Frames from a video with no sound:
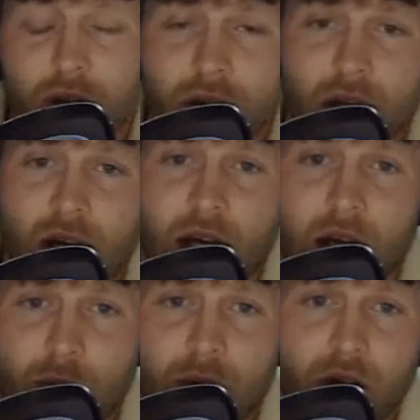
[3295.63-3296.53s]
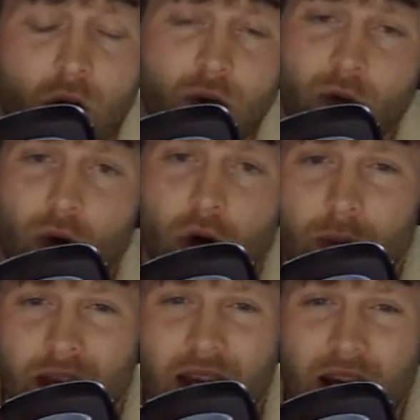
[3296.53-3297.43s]
But overall,
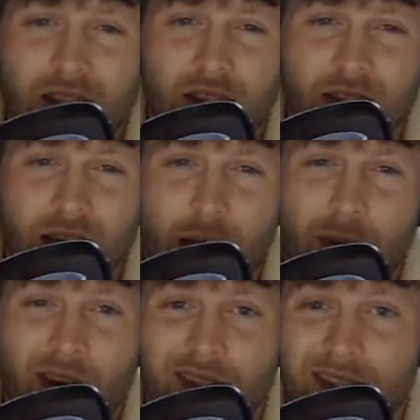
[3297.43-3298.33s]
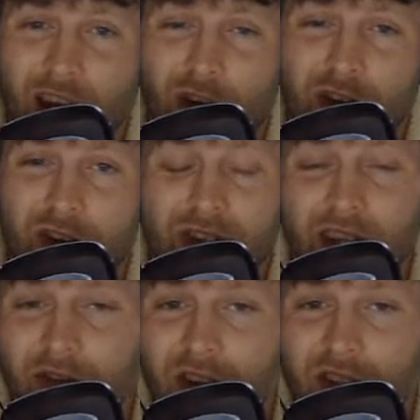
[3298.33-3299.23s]
man, I'm not scared of their
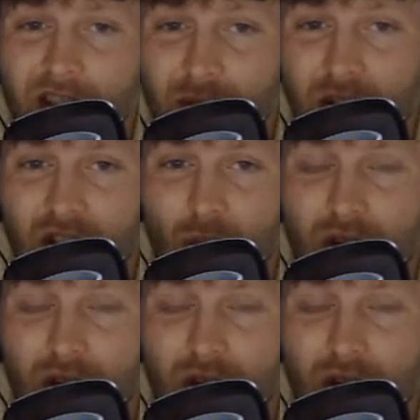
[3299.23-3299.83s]
defense, especially with